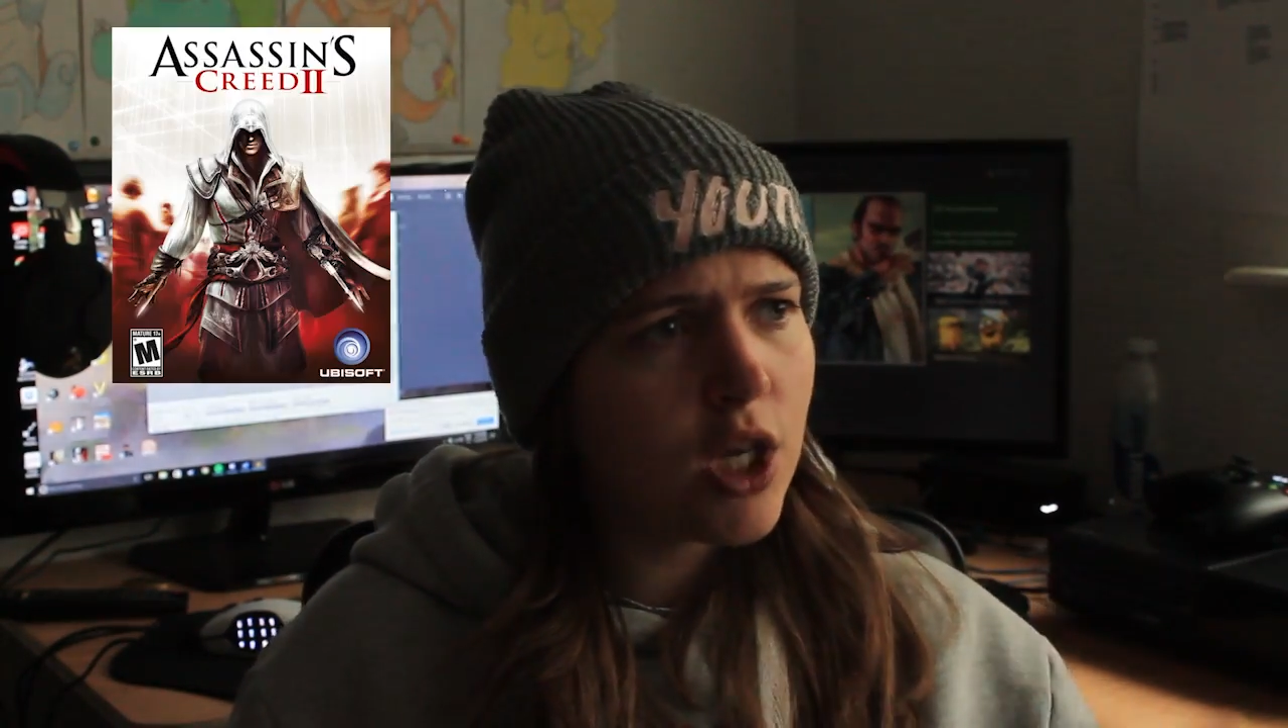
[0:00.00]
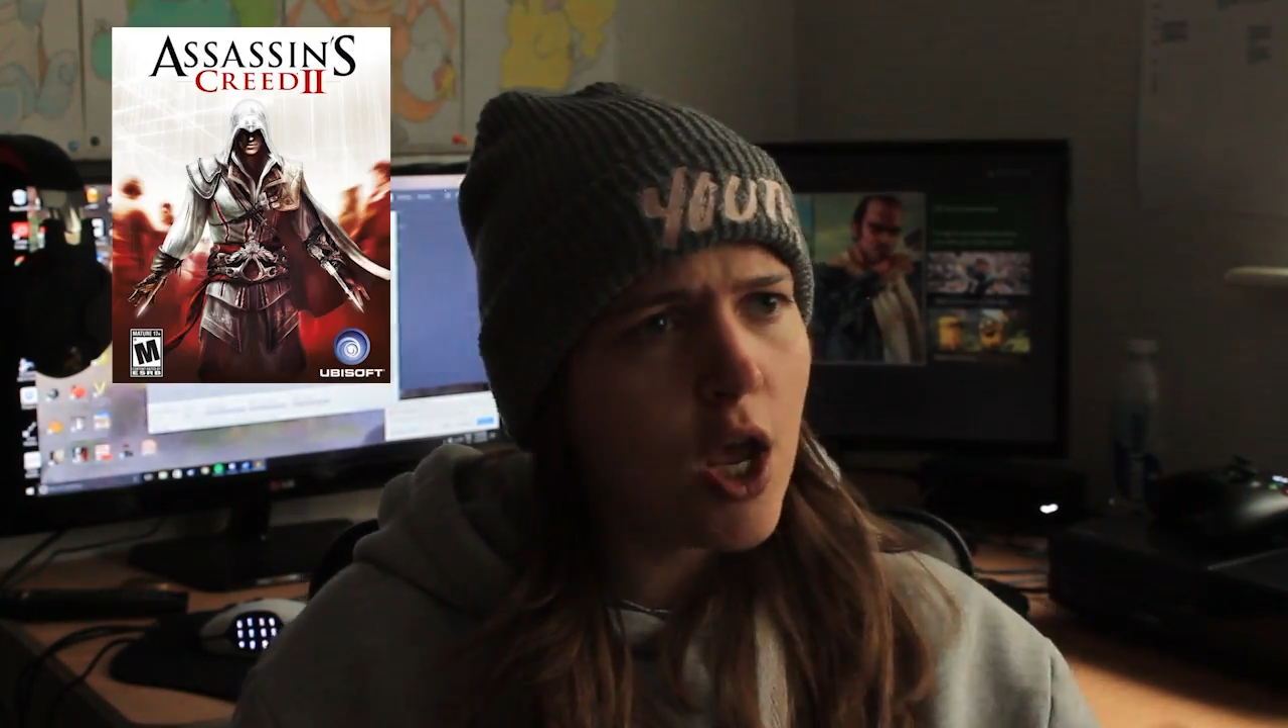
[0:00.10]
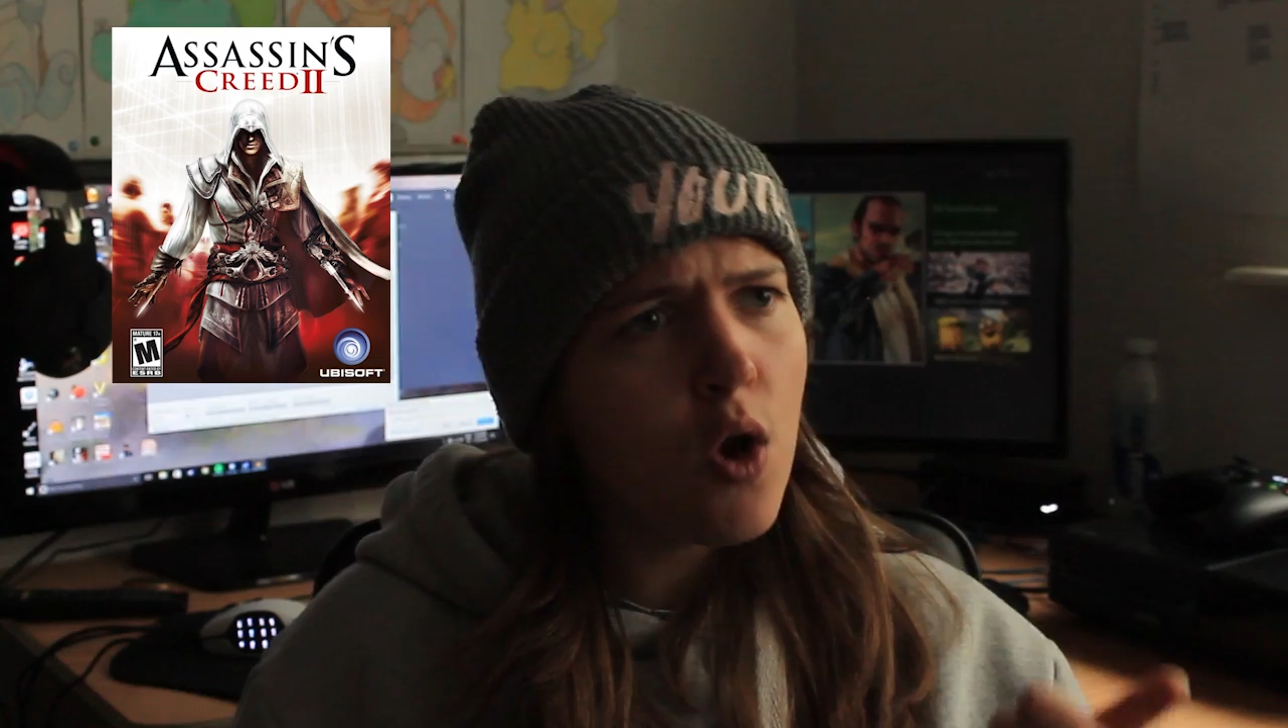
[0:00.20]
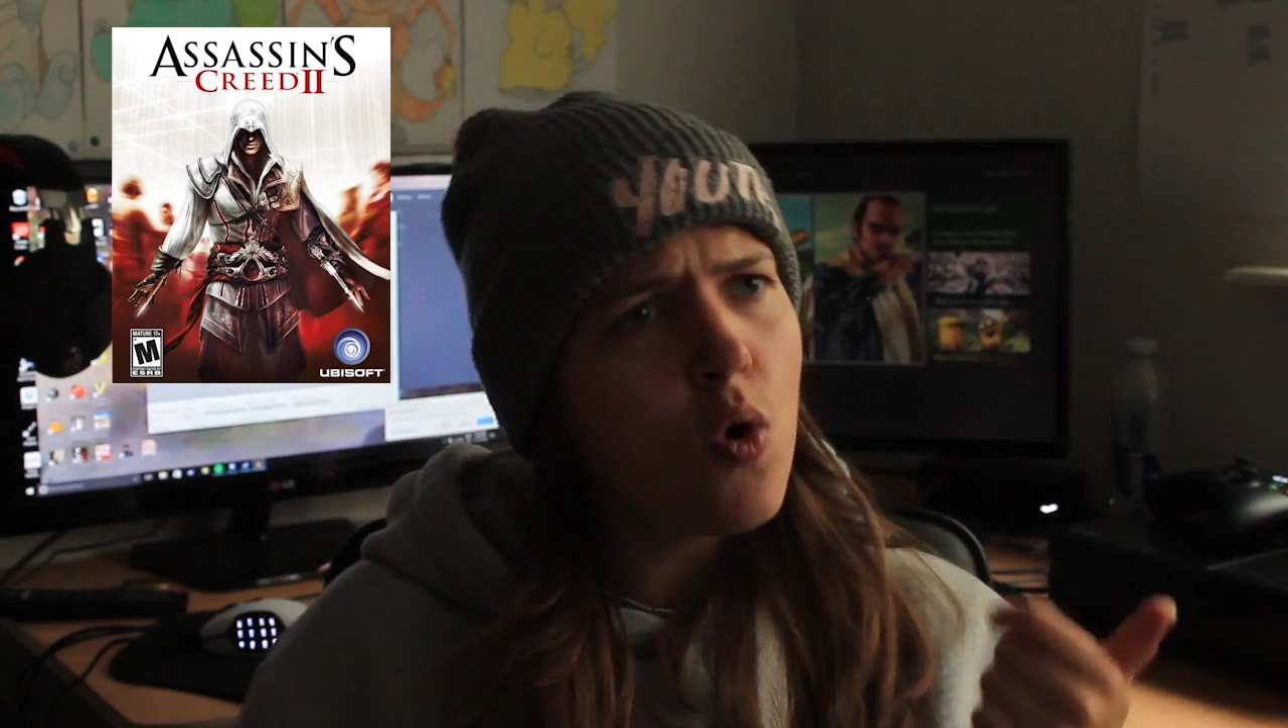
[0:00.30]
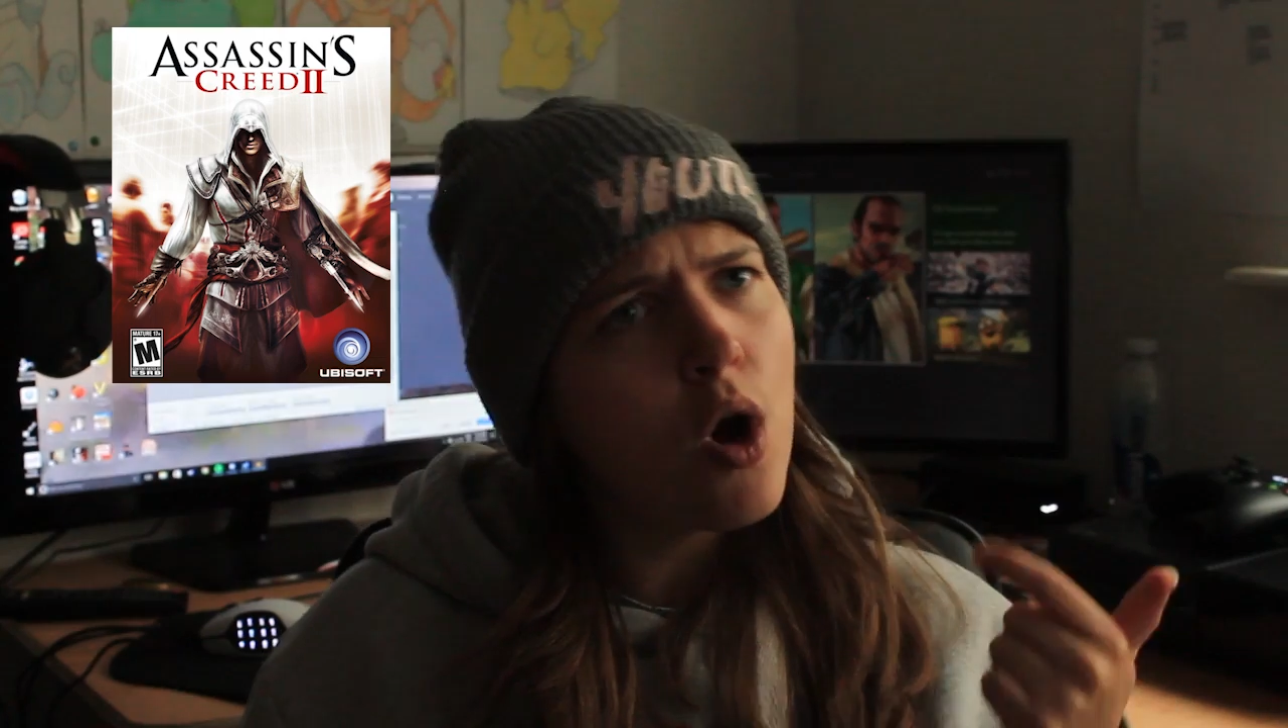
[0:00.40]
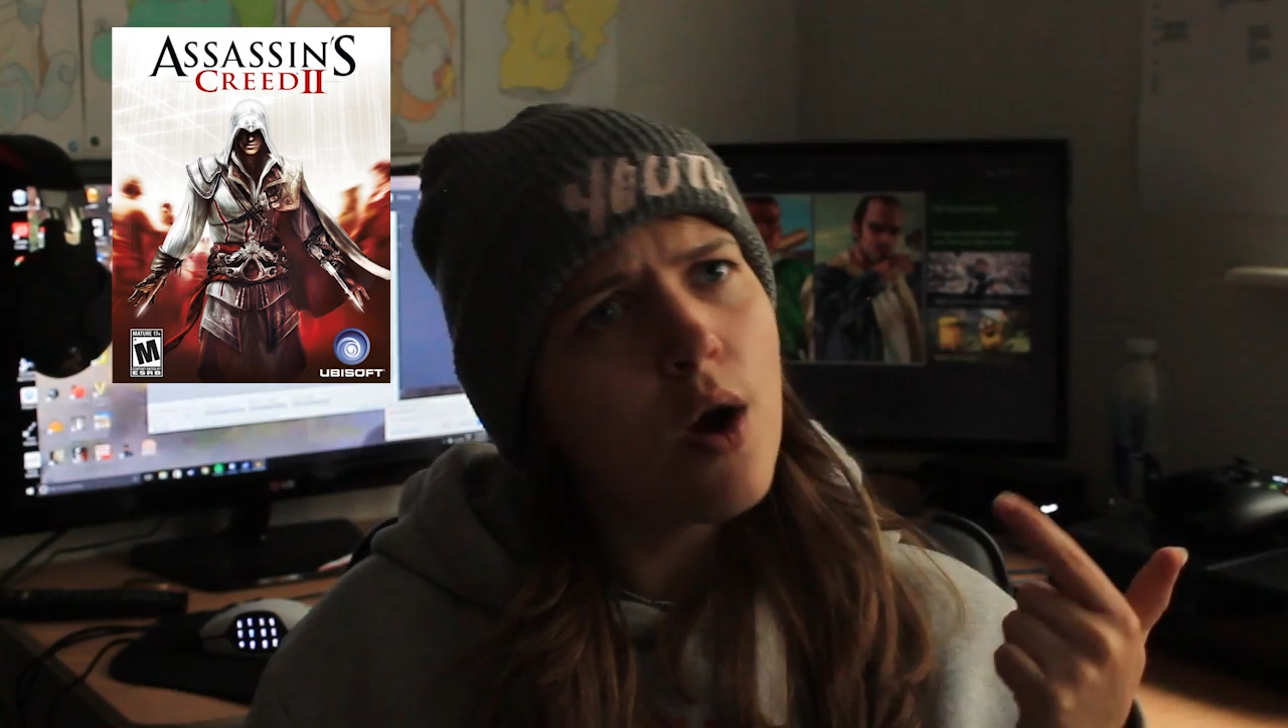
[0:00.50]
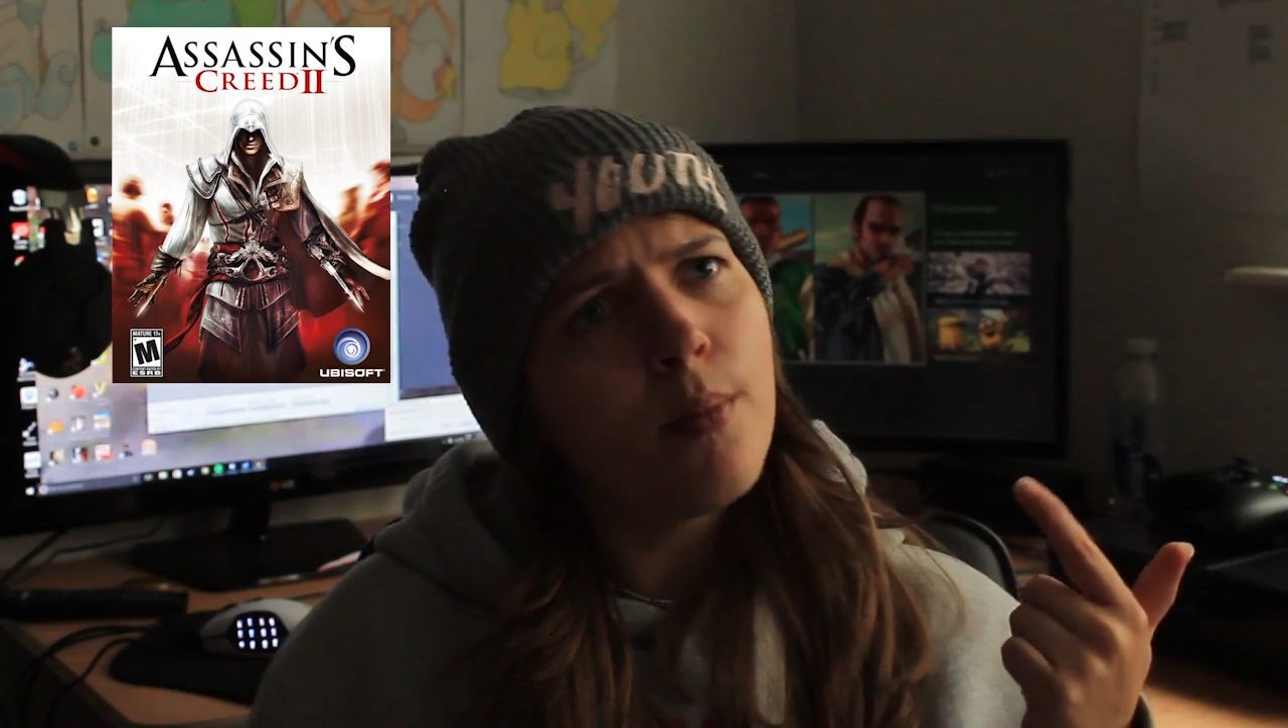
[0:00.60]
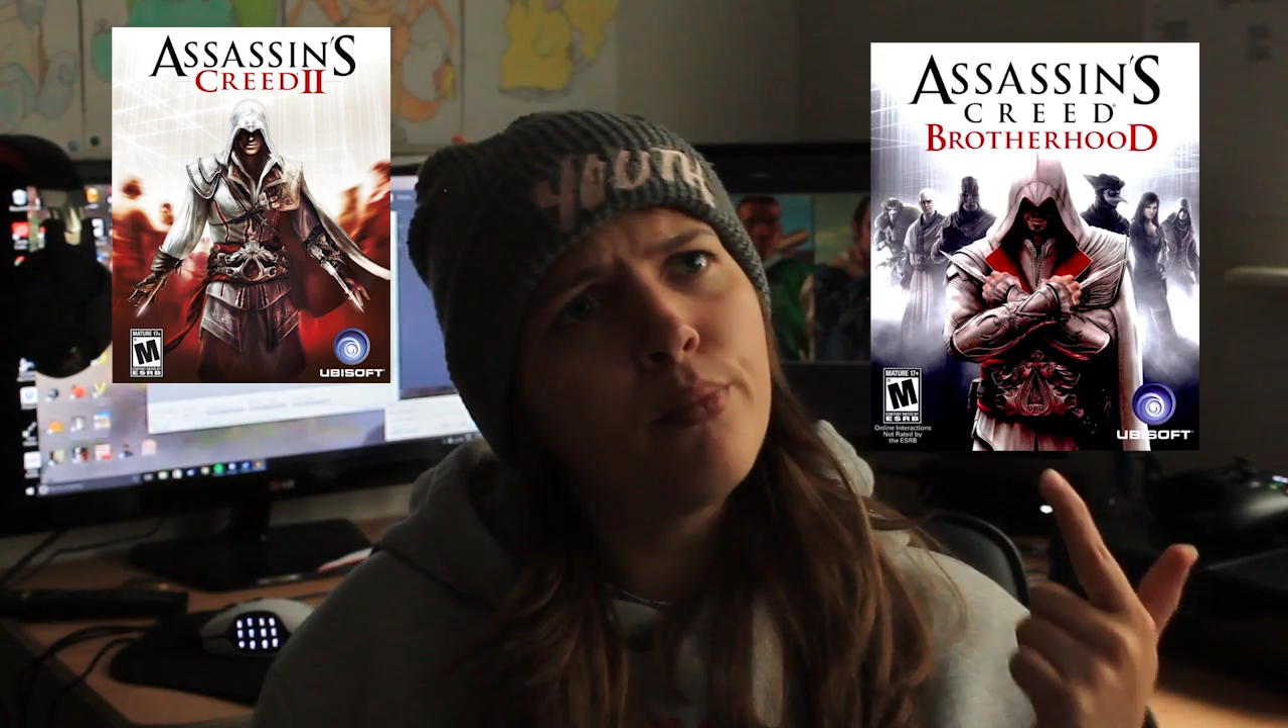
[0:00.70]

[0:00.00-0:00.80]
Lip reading: 2,